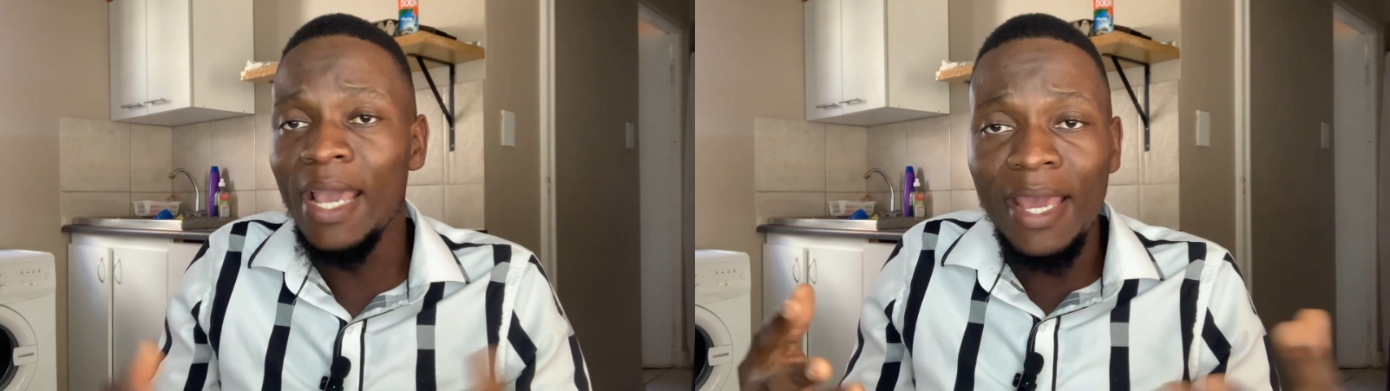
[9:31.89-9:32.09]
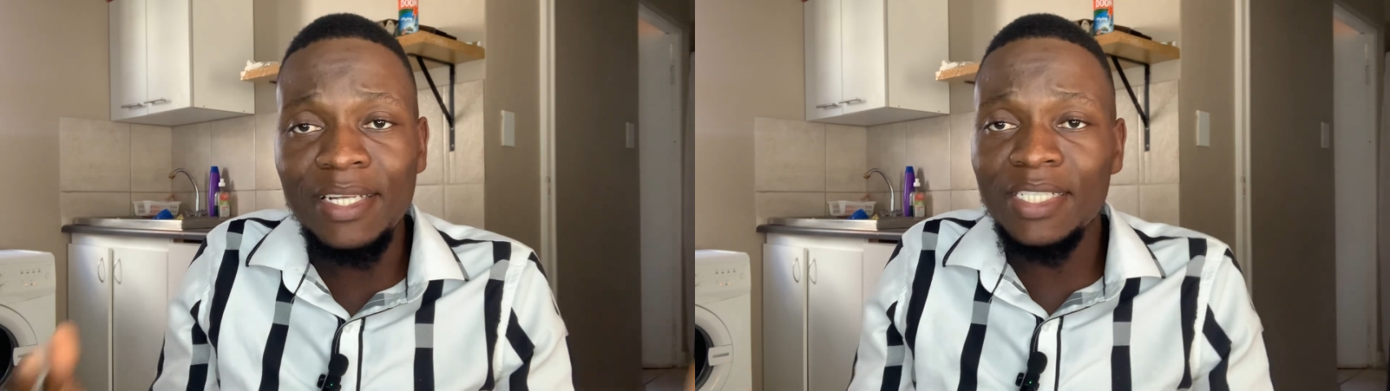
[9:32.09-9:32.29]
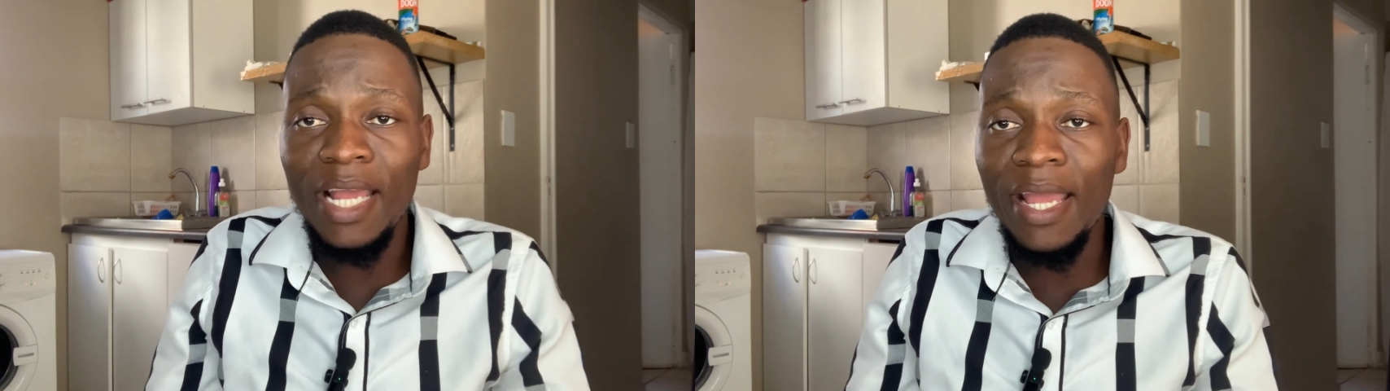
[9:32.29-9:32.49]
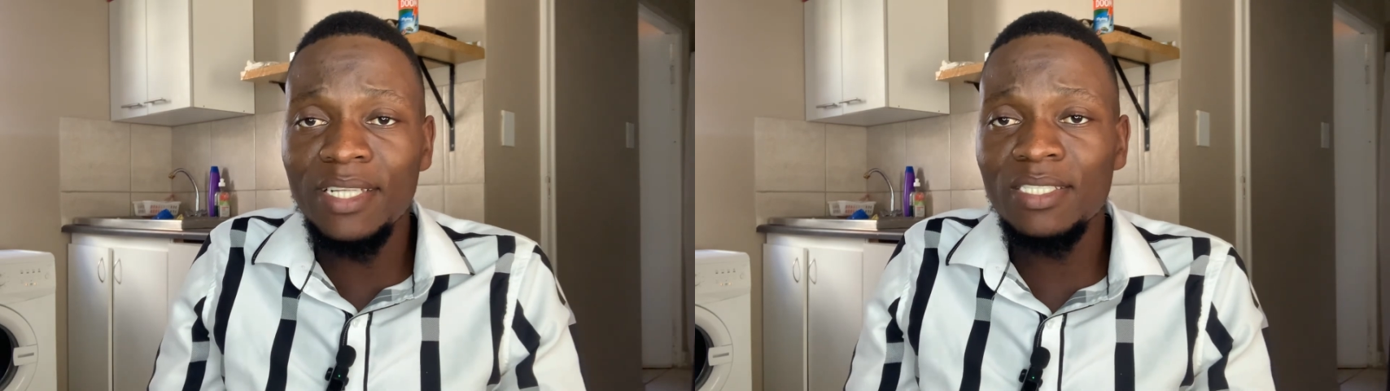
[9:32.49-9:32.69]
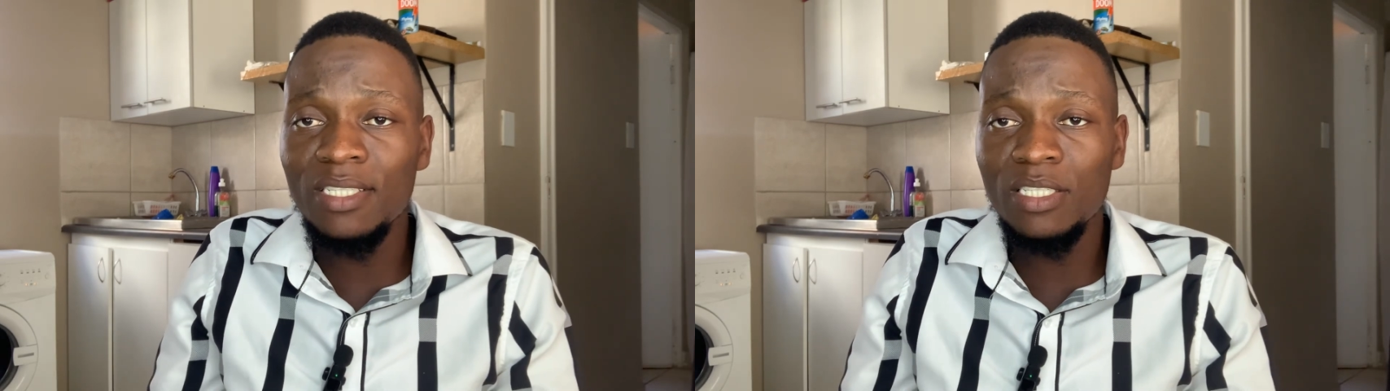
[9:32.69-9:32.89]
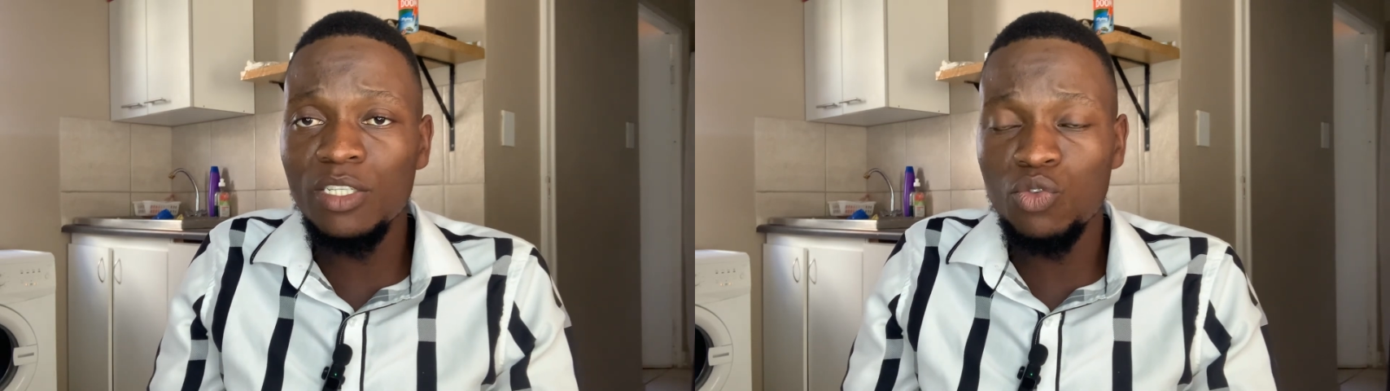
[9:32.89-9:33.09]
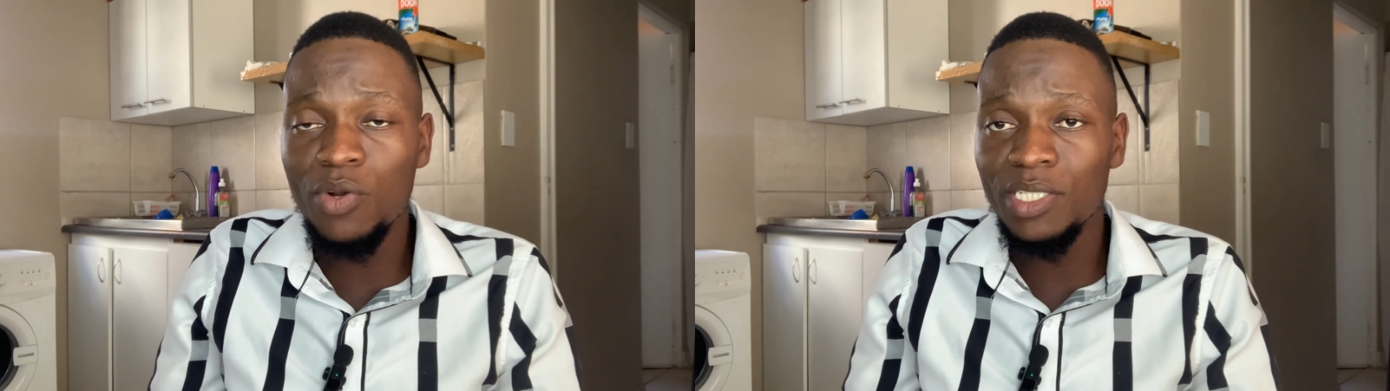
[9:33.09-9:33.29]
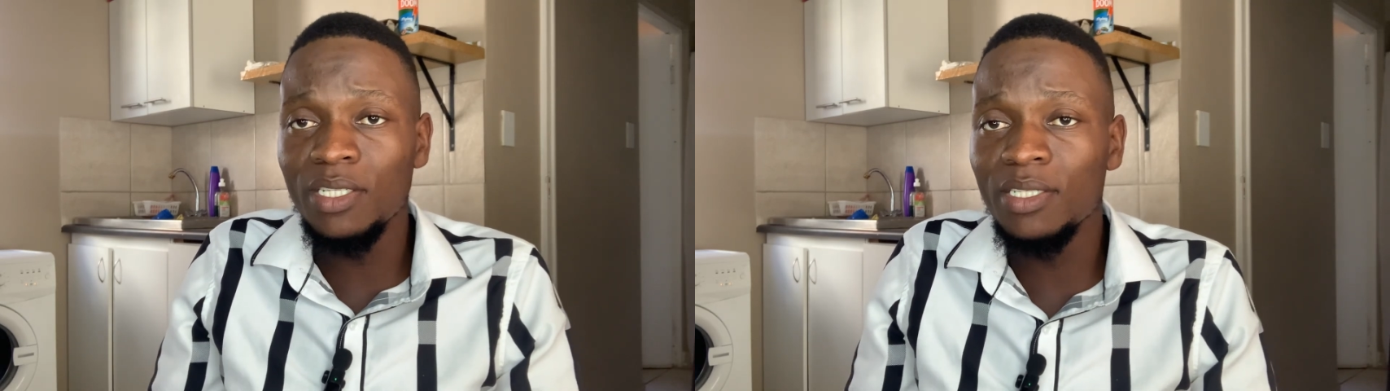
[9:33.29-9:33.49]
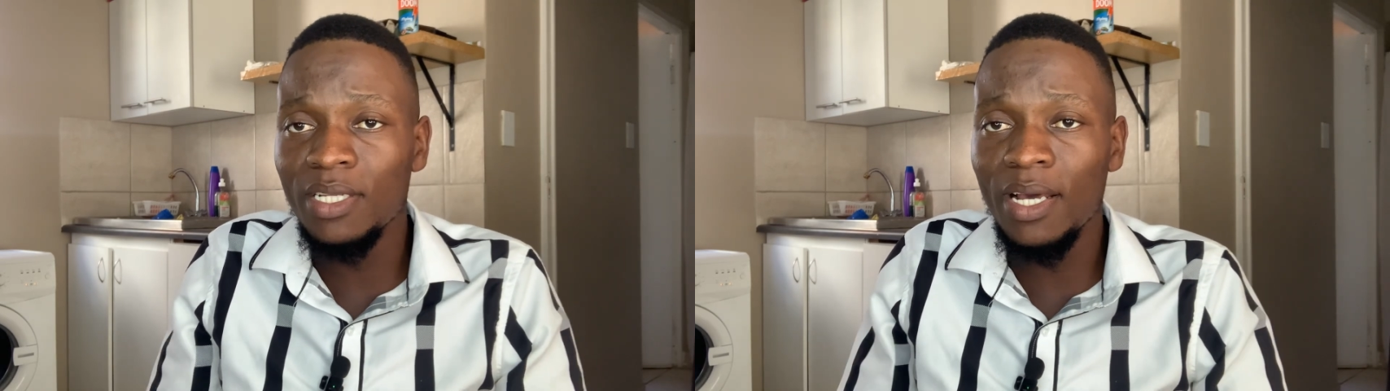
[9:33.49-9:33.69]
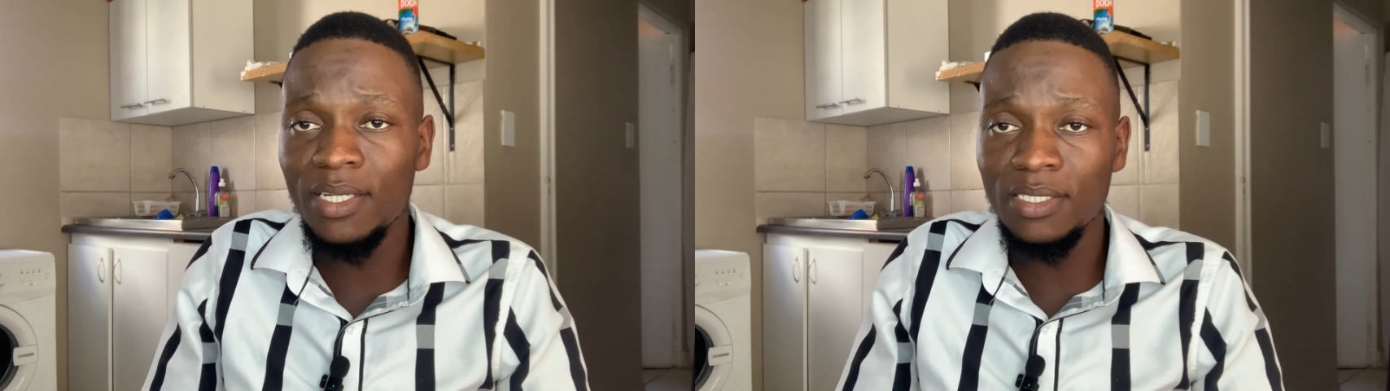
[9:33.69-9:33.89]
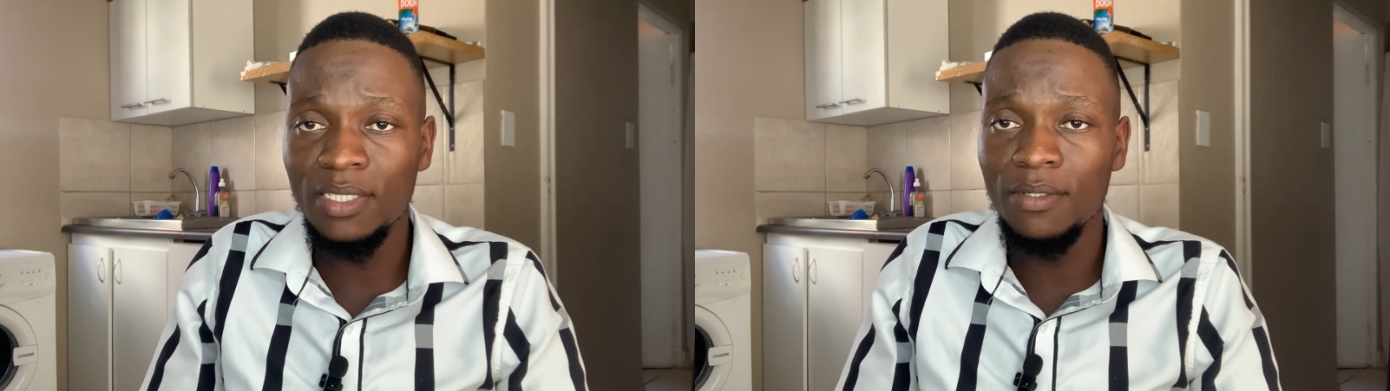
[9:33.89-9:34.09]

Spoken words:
and change the situation in DRC?